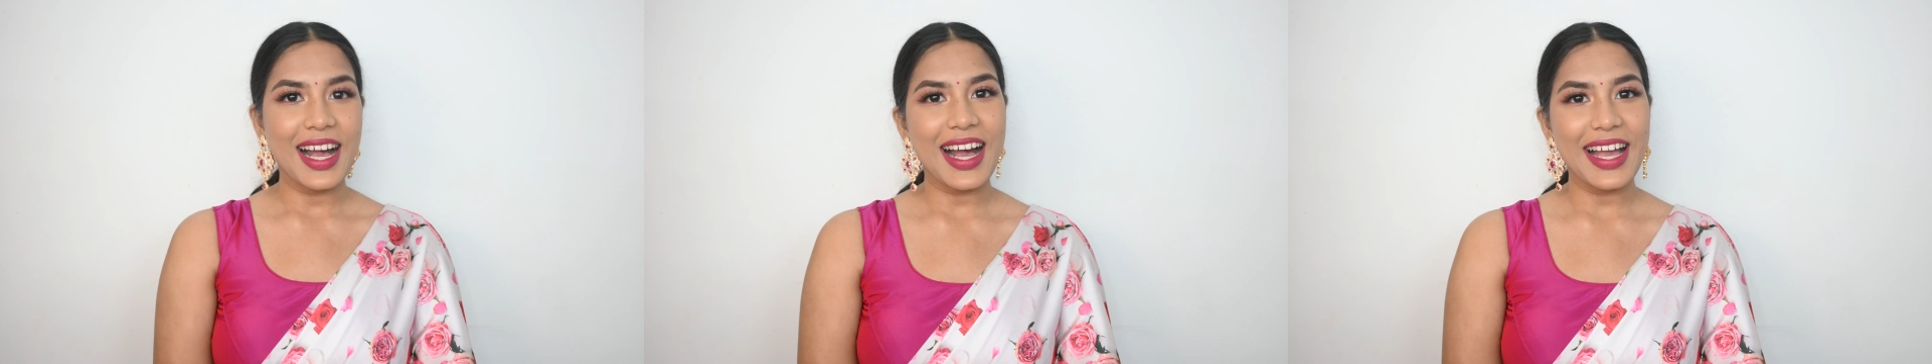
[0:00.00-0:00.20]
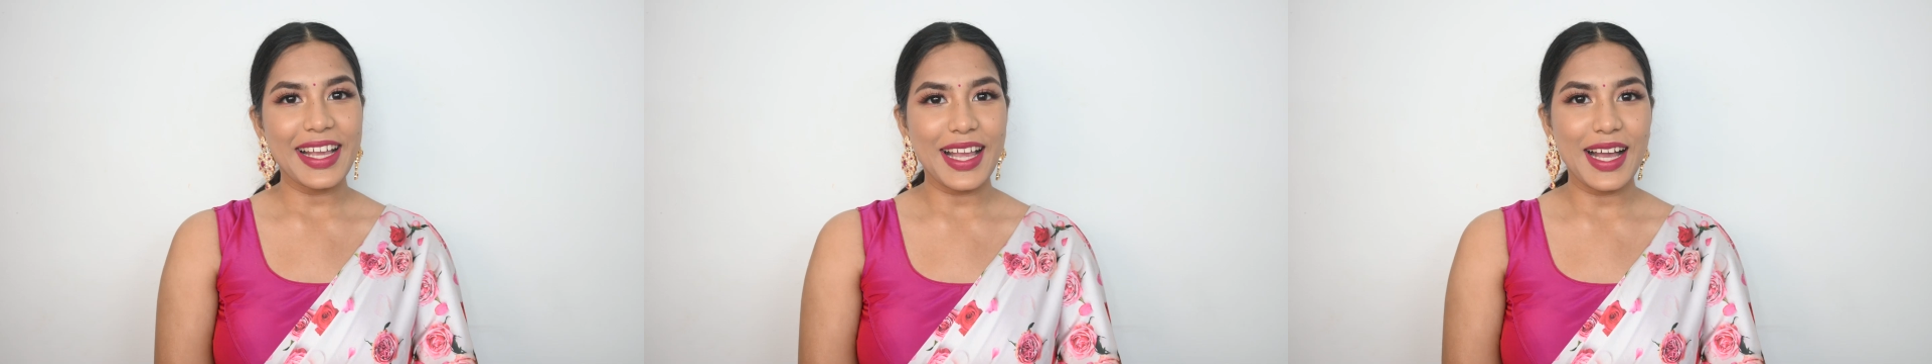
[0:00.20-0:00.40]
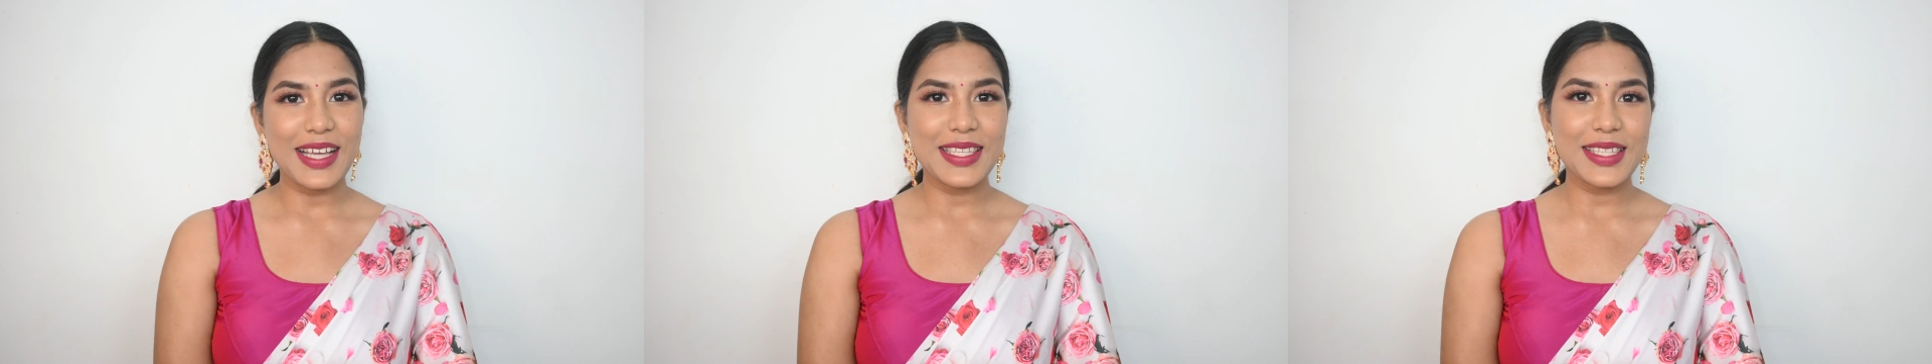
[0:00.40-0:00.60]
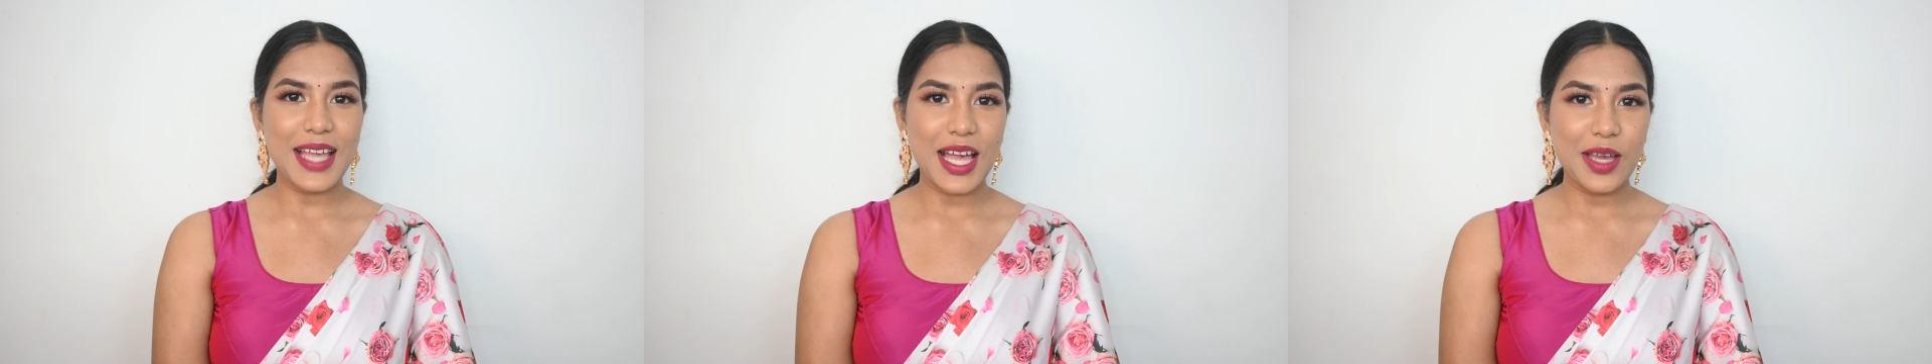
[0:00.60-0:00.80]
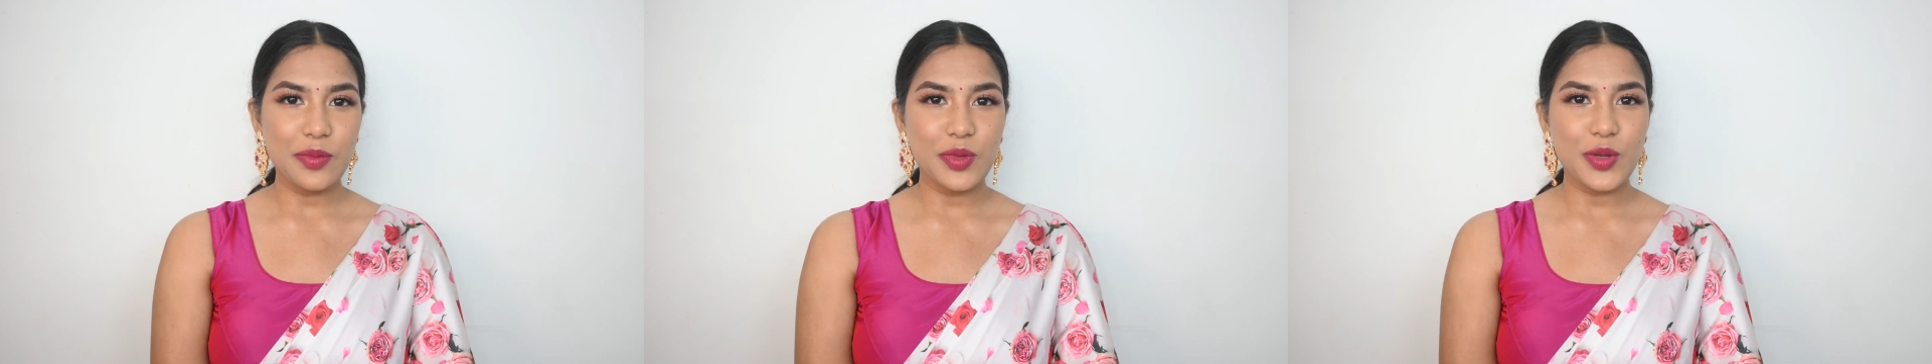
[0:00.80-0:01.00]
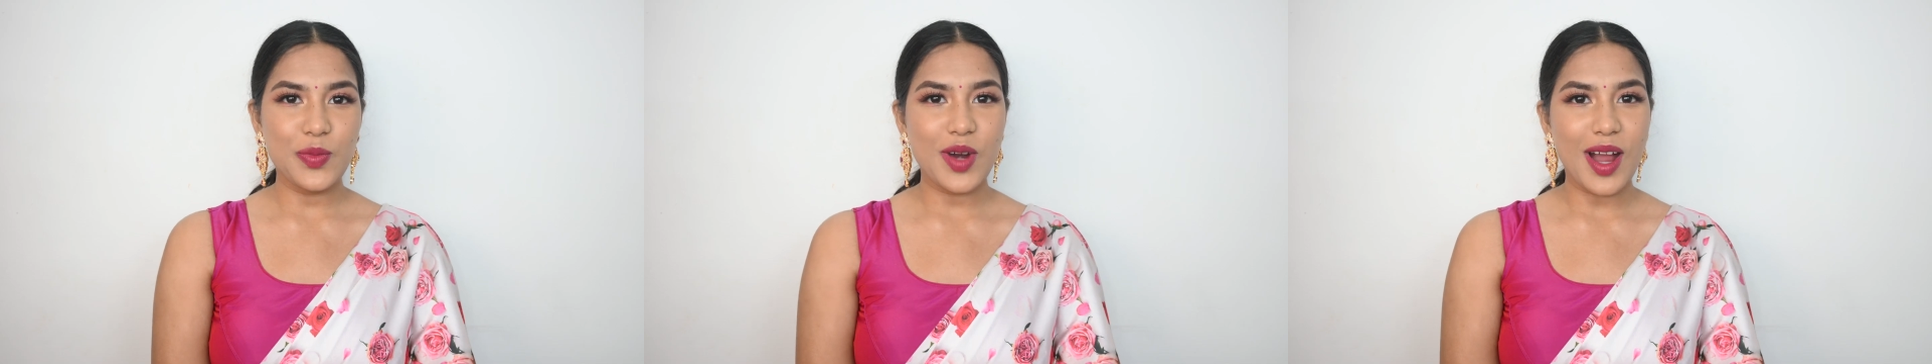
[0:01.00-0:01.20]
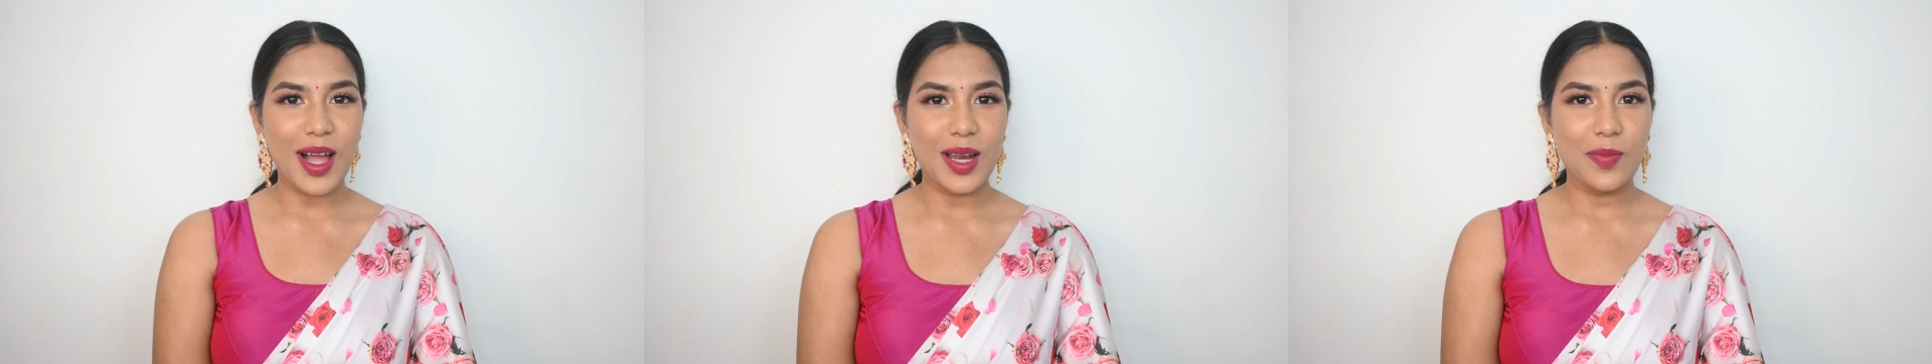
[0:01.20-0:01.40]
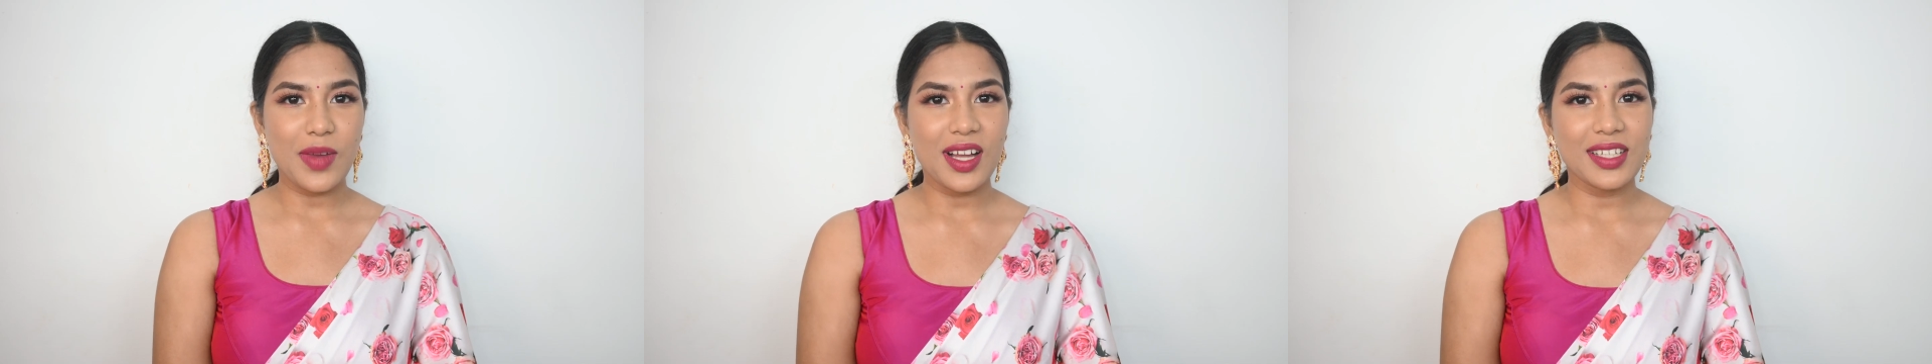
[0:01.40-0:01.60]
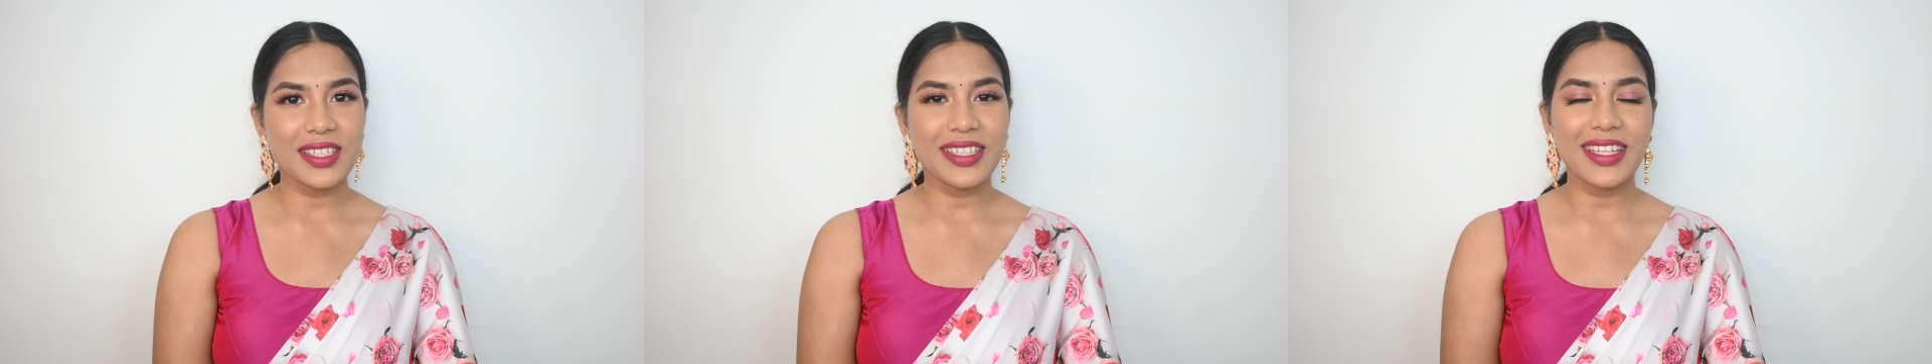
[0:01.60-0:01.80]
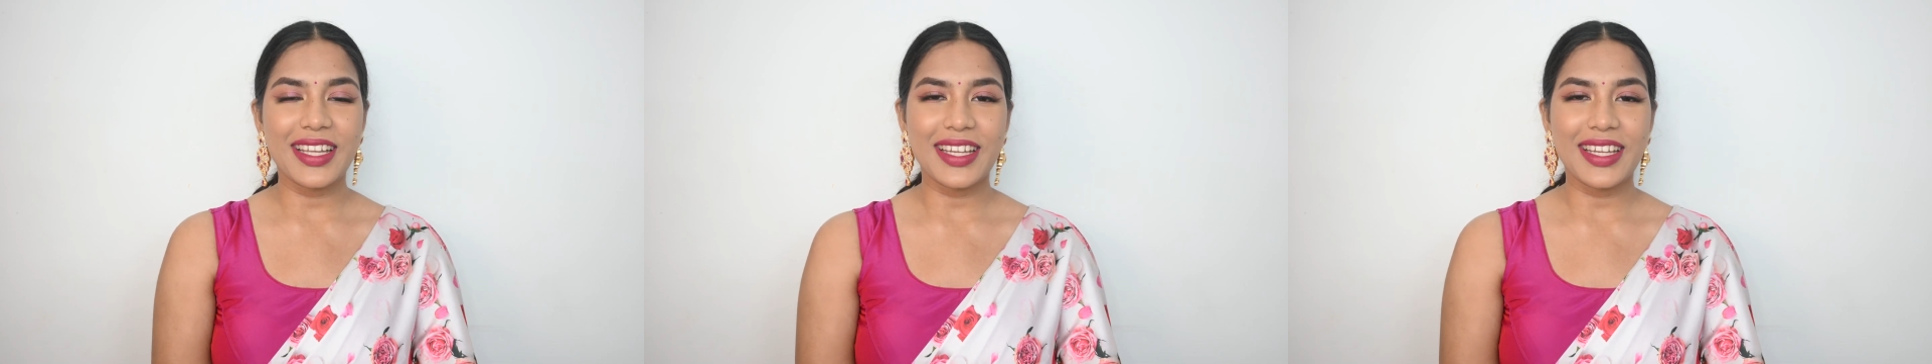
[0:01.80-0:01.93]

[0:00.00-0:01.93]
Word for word: Hi guys, I am Tripura Alapati